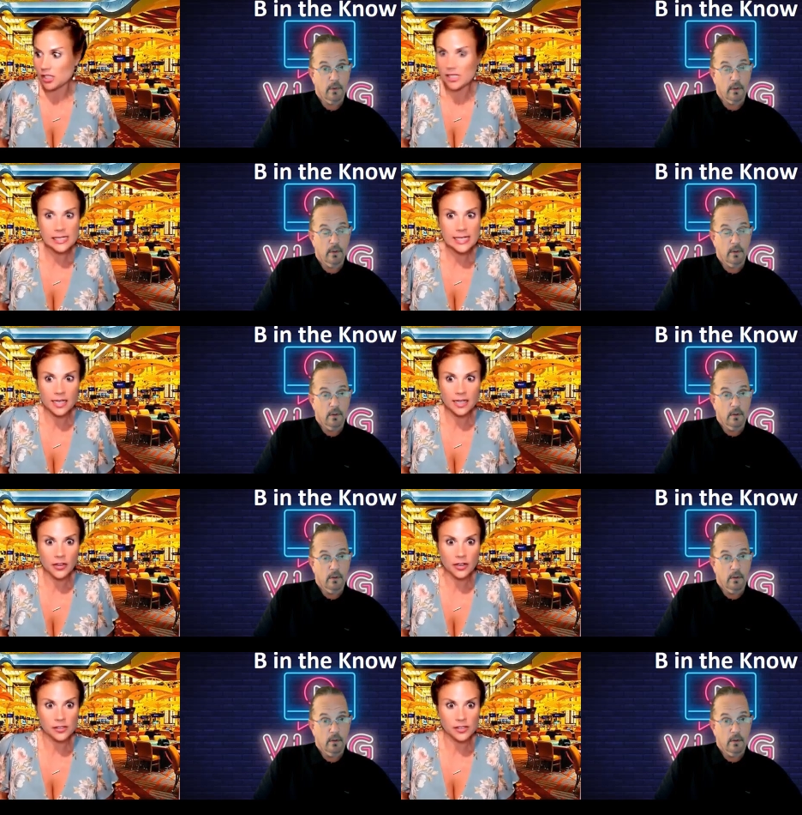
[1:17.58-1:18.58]
Speaker 1: to sneak
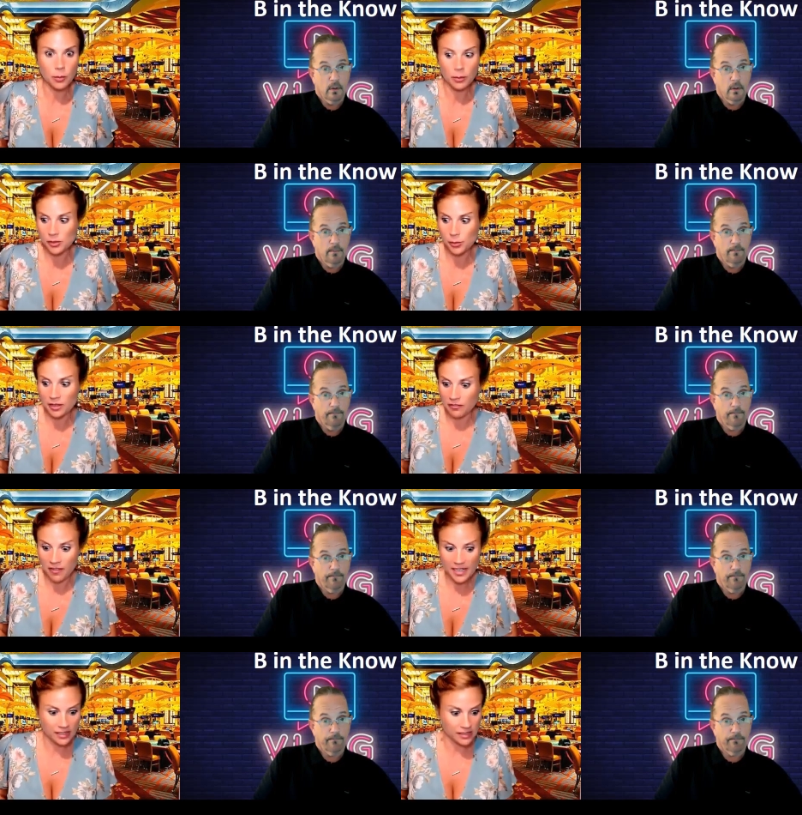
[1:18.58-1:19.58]
in there somewhere between the
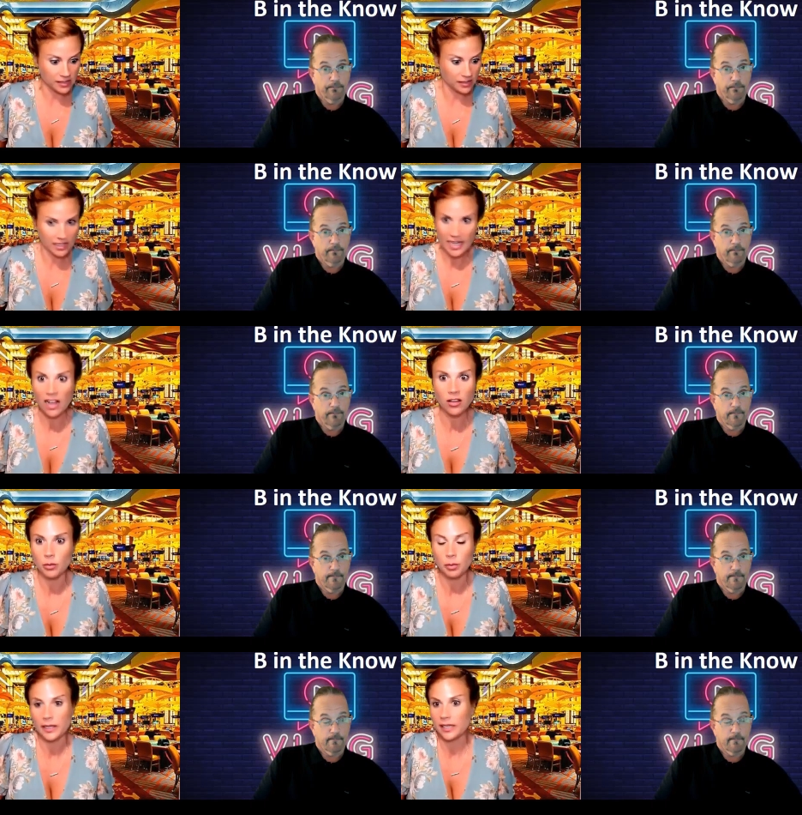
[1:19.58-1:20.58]
ficus and the
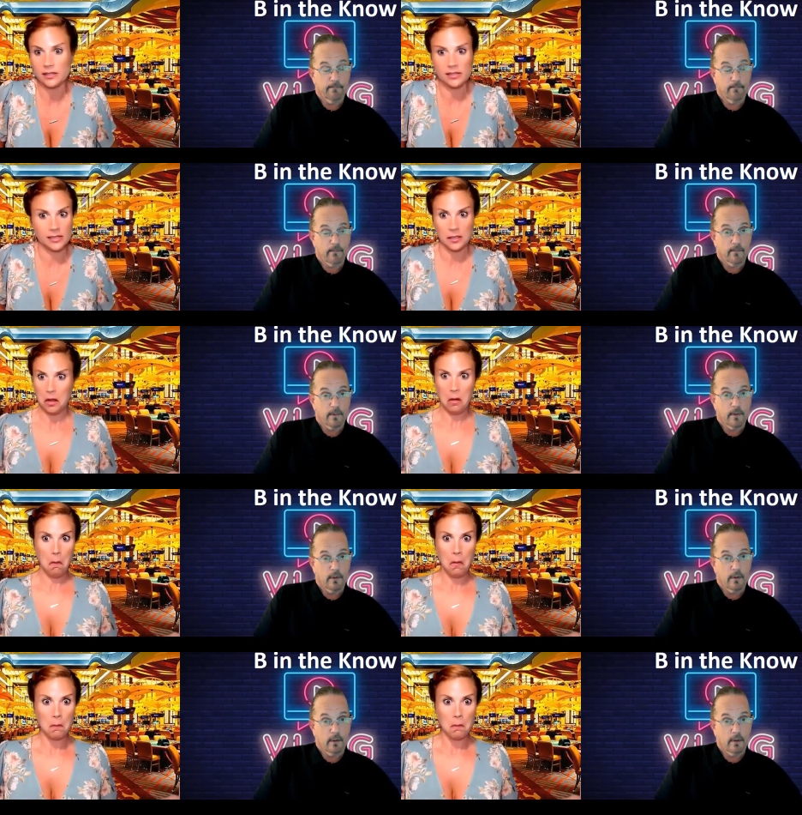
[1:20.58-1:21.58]
aloe plants, and
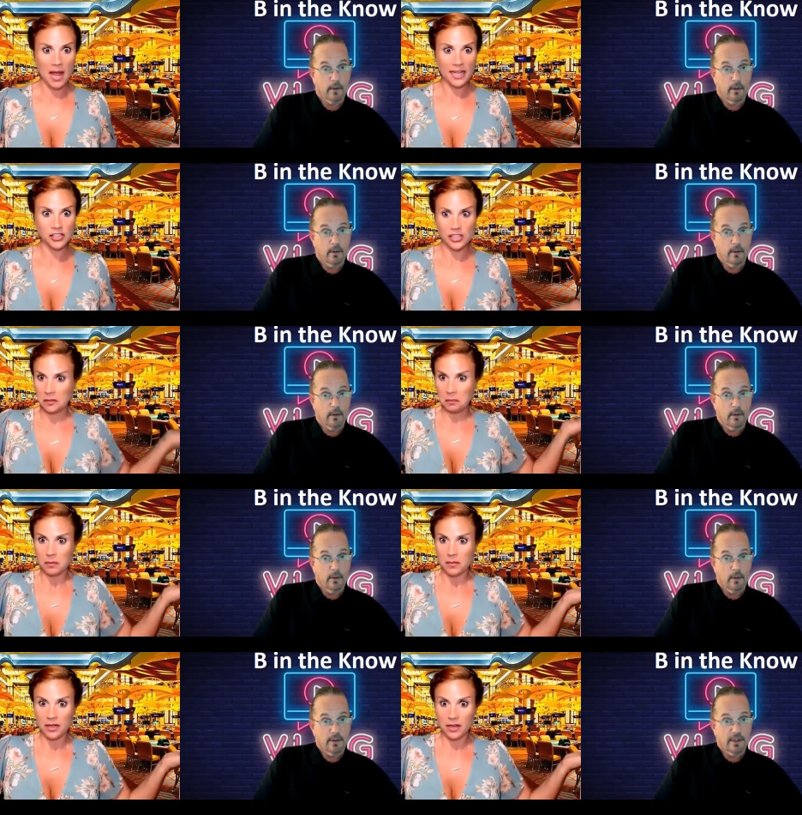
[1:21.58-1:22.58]
magic.
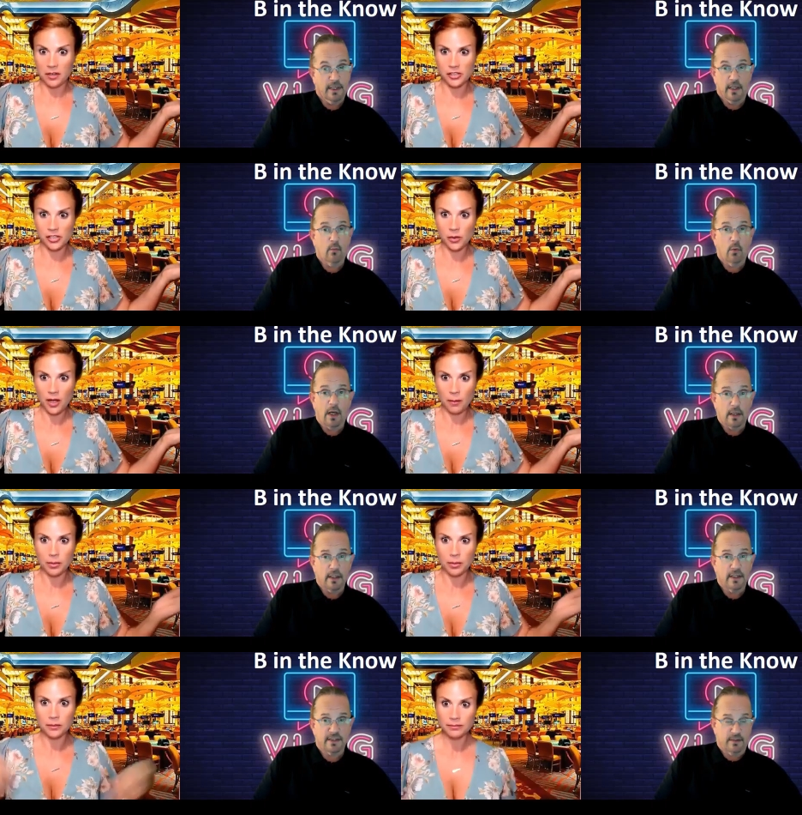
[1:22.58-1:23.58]
Did it get
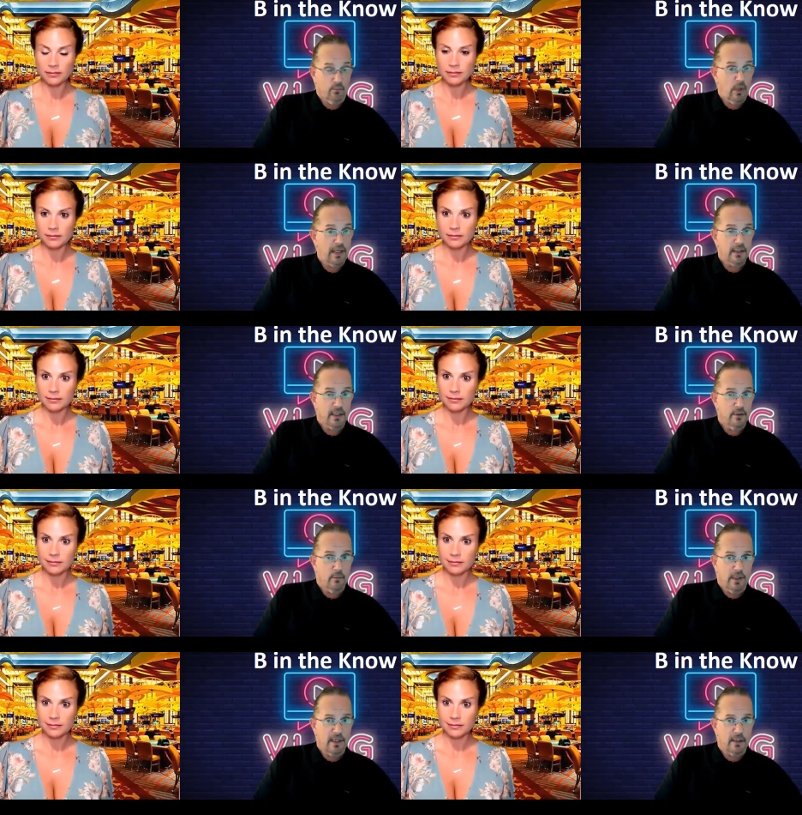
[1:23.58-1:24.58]
wet?
Speaker 2: Is it wet? Can
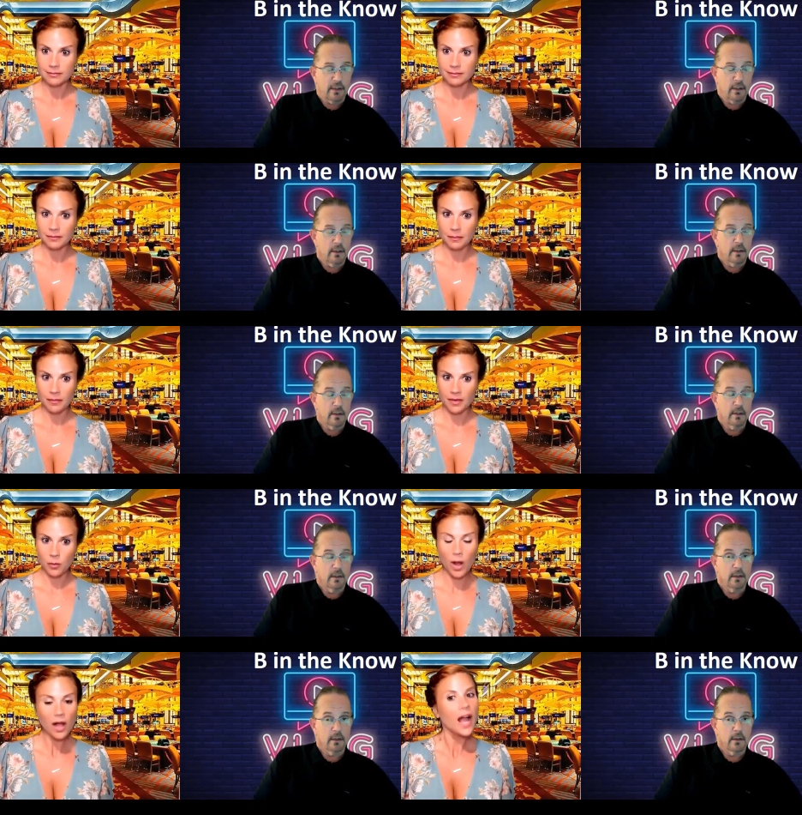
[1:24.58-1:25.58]
you read it?
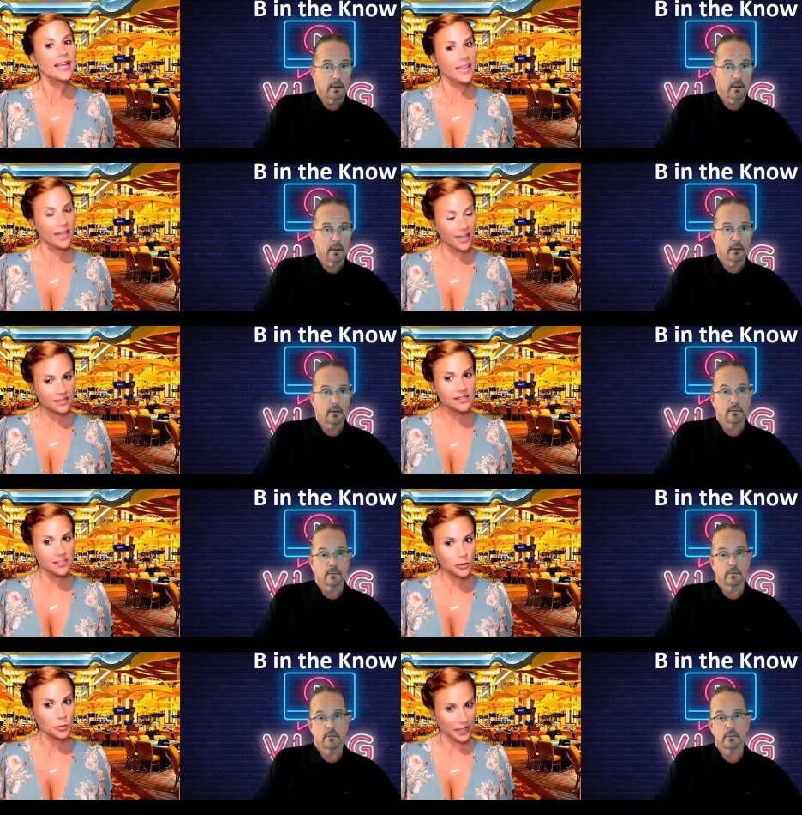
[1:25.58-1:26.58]
Speaker 1: Well, I can
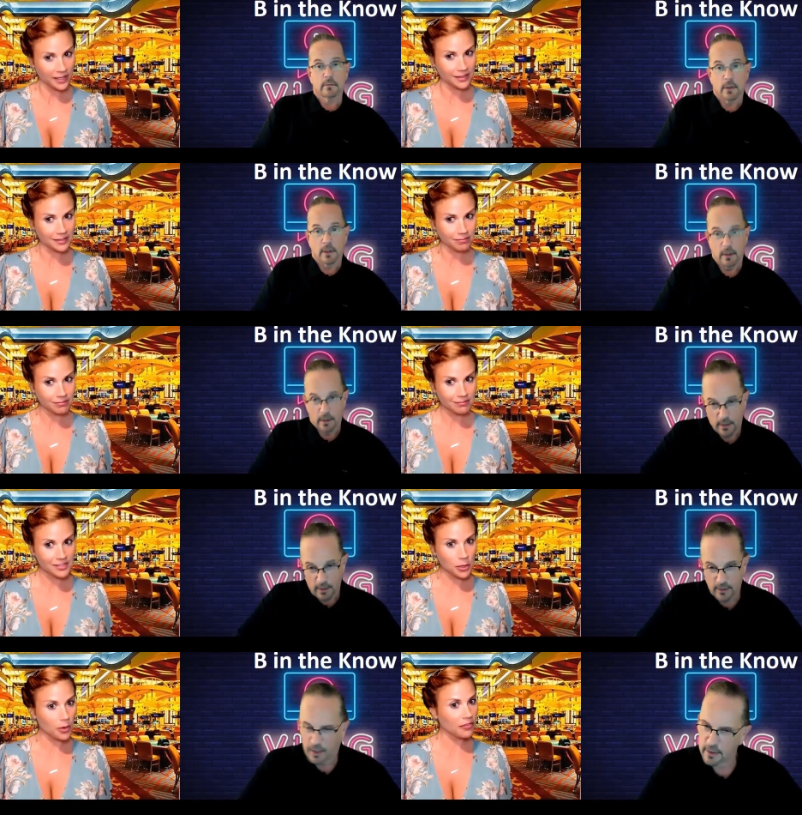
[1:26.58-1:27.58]
still read it.
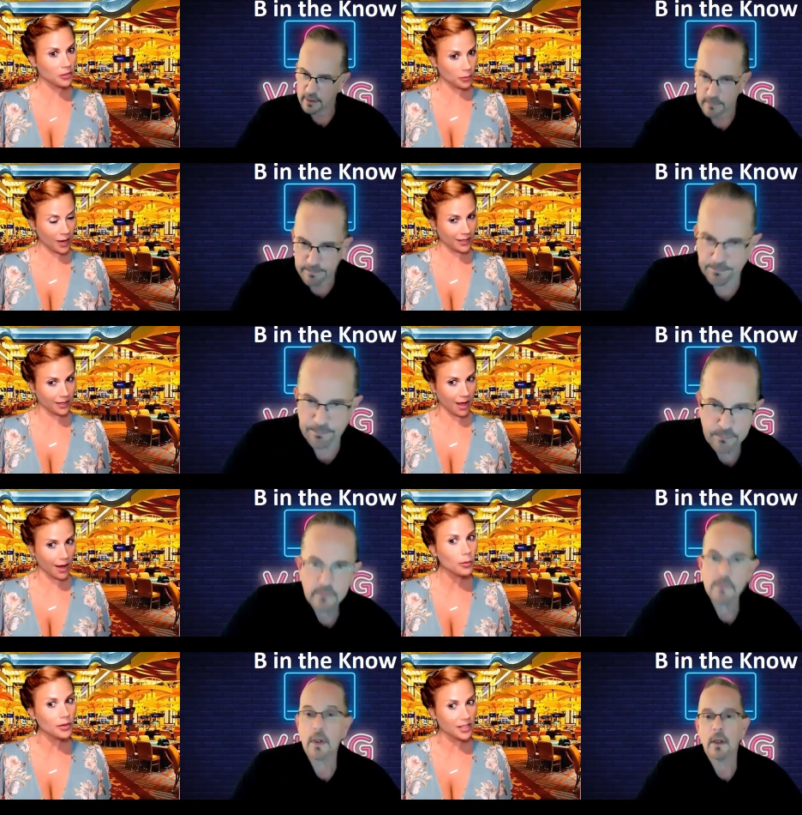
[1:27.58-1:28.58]
So okay. if you're ready,
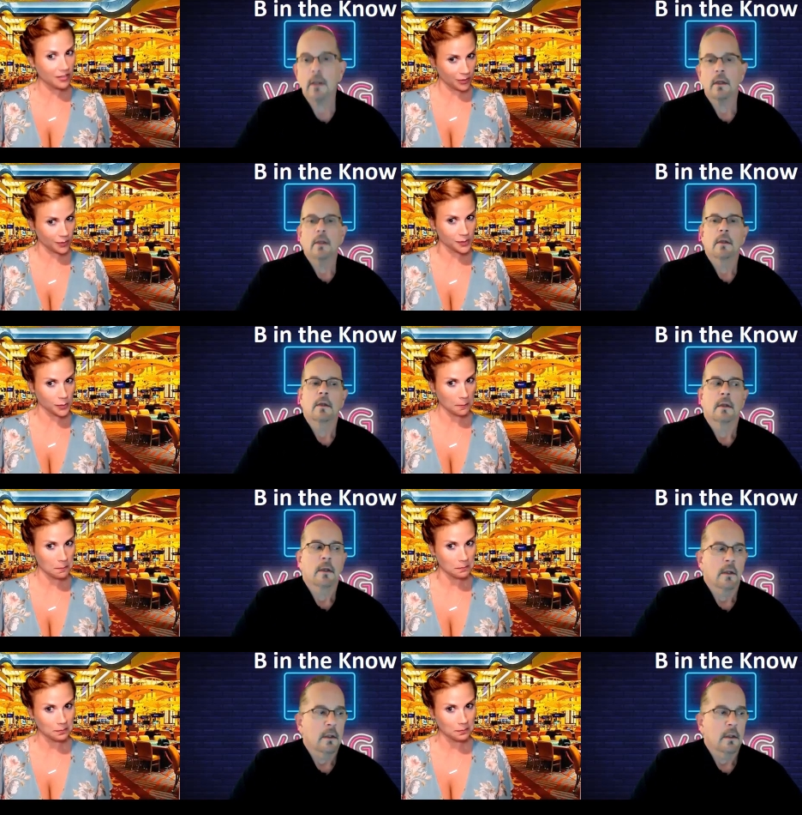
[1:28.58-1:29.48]
I will give you this one.